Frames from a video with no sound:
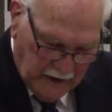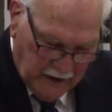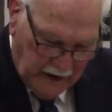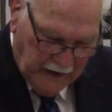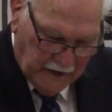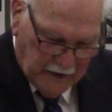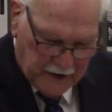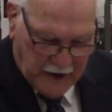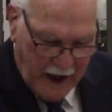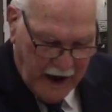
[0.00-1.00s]
In the
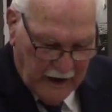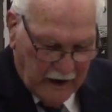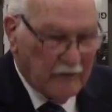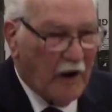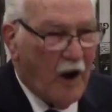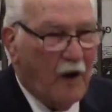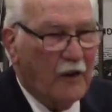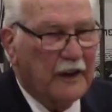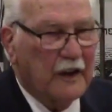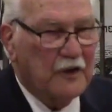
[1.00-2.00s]
sight of all
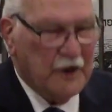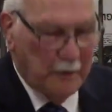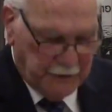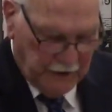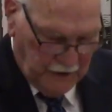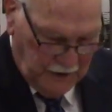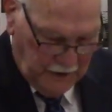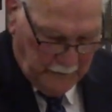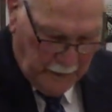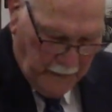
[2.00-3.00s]
the Egyptians.
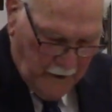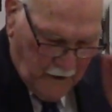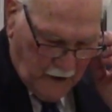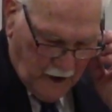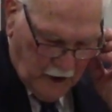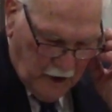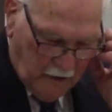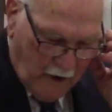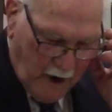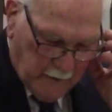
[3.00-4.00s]
And
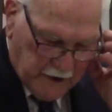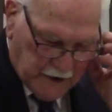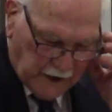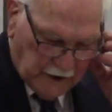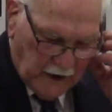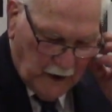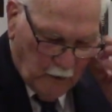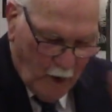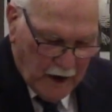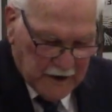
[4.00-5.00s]
Deuteronomy 16
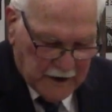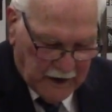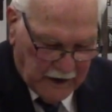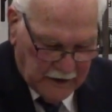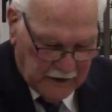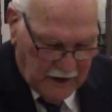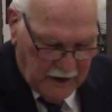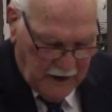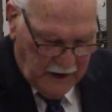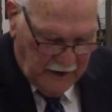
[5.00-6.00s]
1 says,
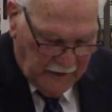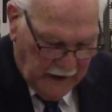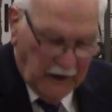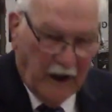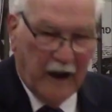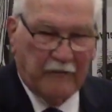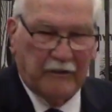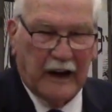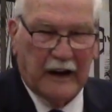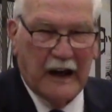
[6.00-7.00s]
They left
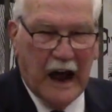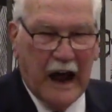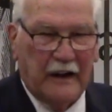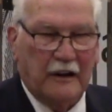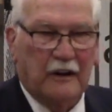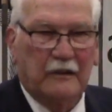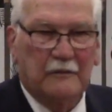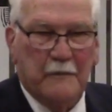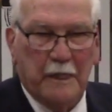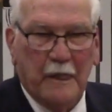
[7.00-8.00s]
at night.
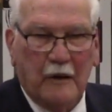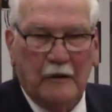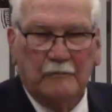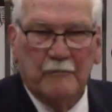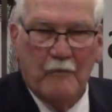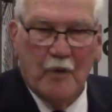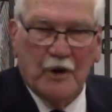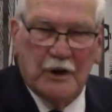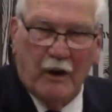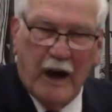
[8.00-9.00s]

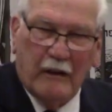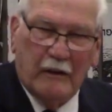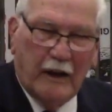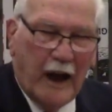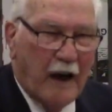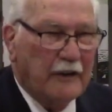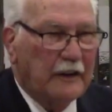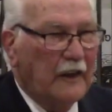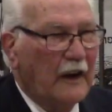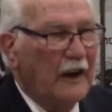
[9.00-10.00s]
So, how, how did
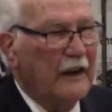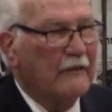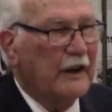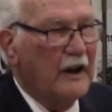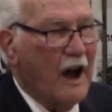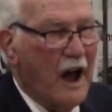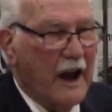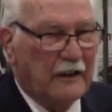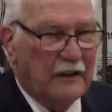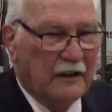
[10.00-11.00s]
they leave at
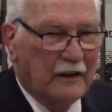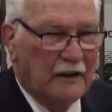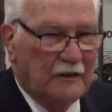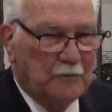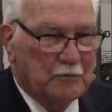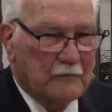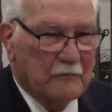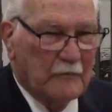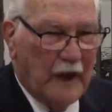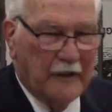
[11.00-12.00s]
night
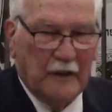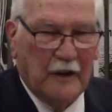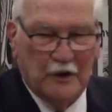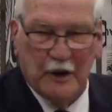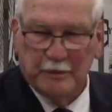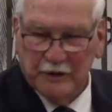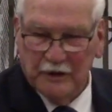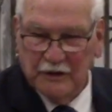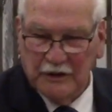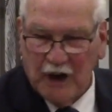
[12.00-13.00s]
and the
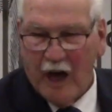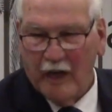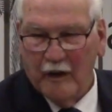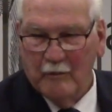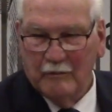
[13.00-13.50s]
Egyptians saw them?